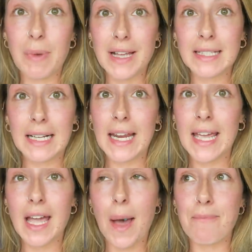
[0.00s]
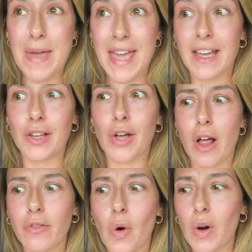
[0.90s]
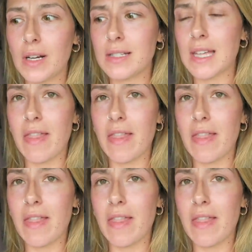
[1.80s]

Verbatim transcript: basically a big golf course